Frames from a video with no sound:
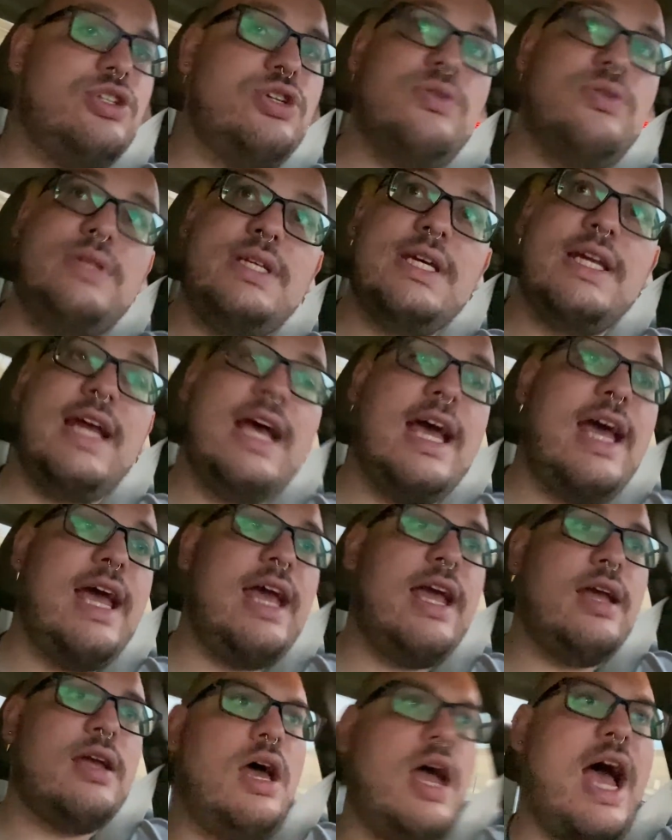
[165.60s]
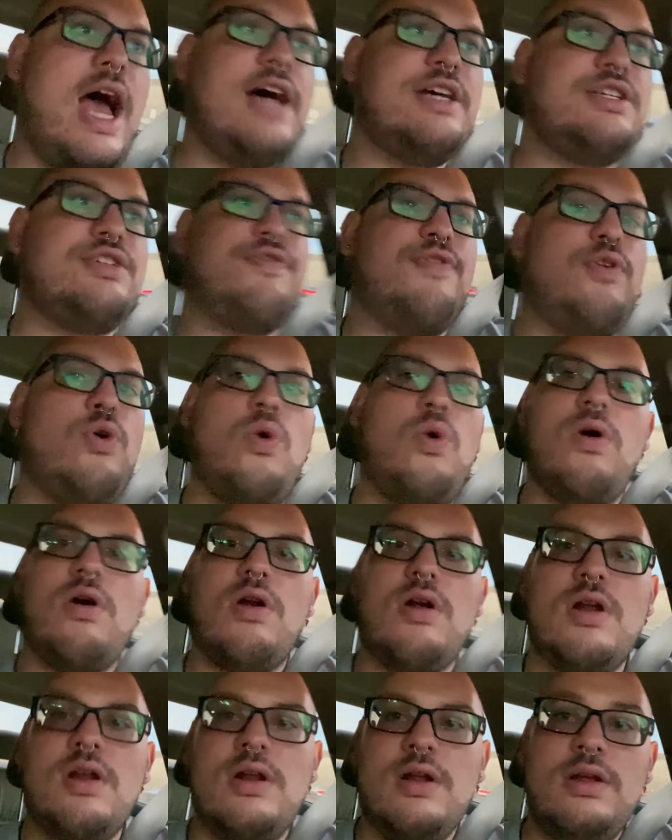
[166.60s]
today. As
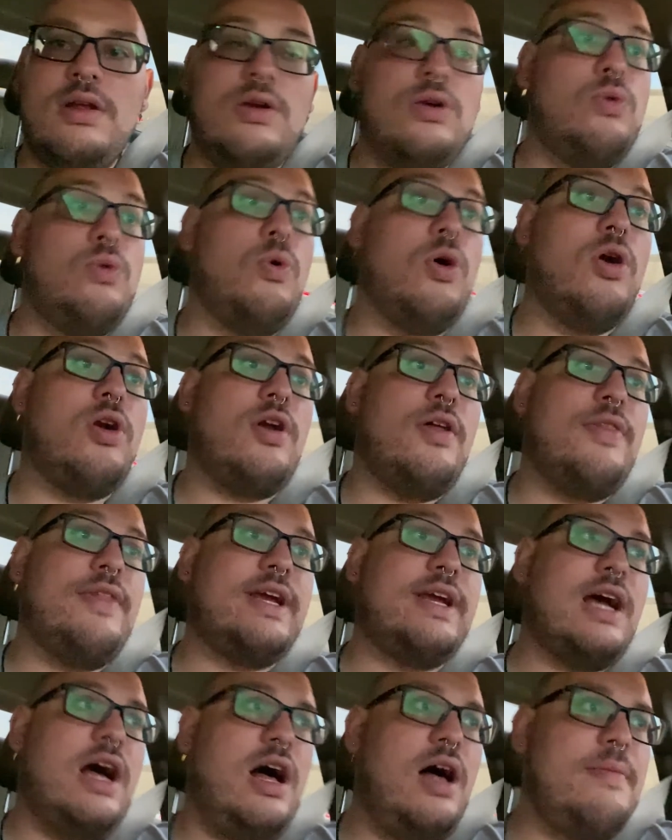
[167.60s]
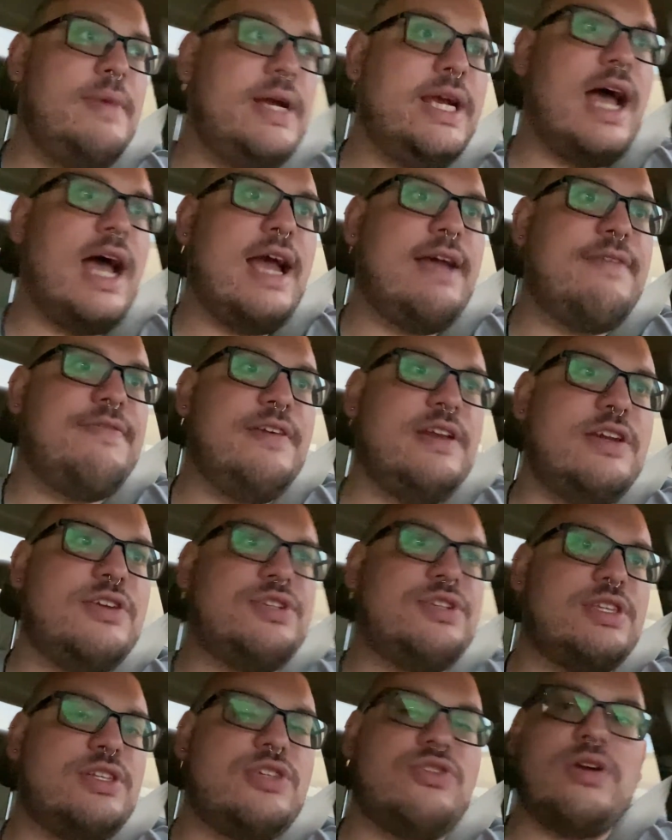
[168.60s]
for work on the comic, I
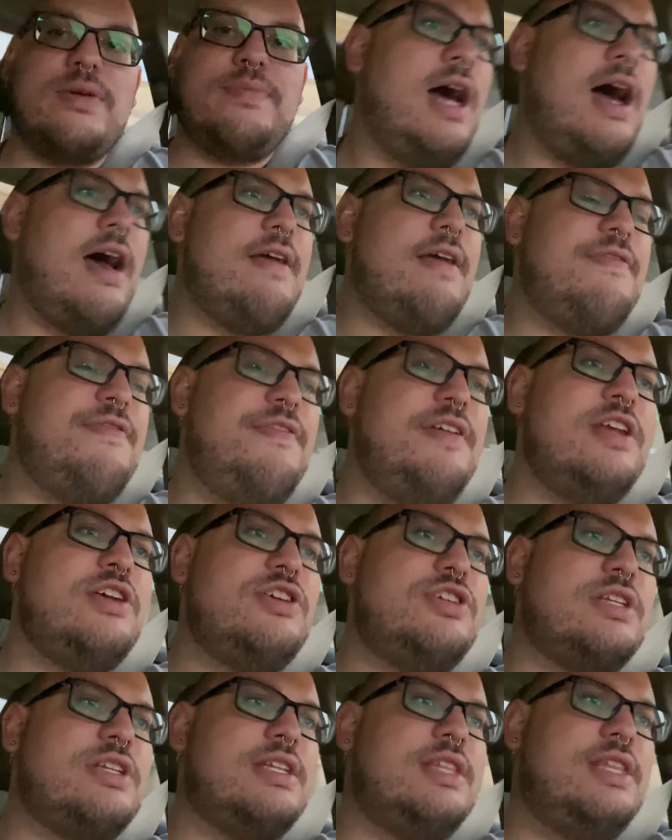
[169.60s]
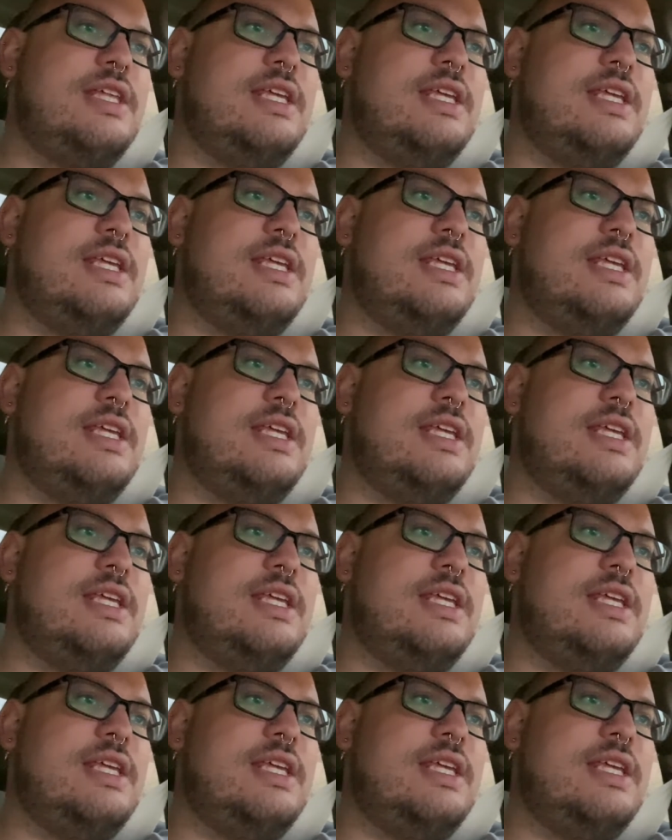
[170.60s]
finished the script. I finished the